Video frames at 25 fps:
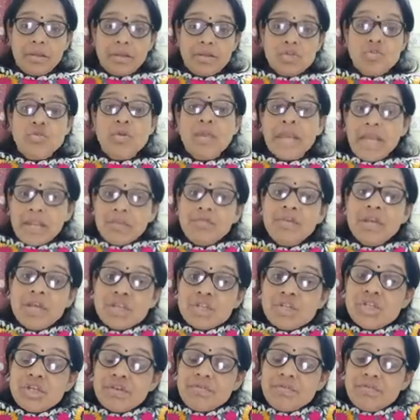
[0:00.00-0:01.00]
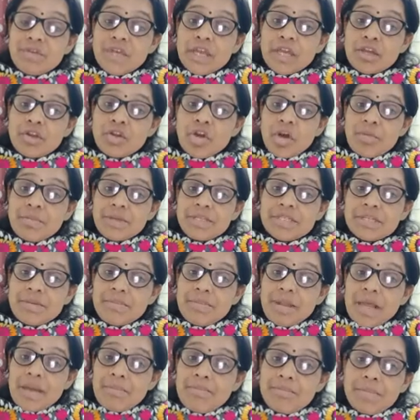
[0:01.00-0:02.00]
So can we achieve economic
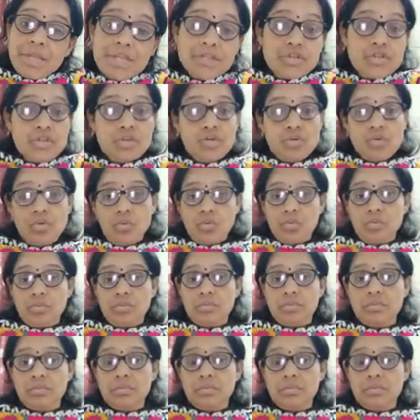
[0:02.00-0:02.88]
development? No.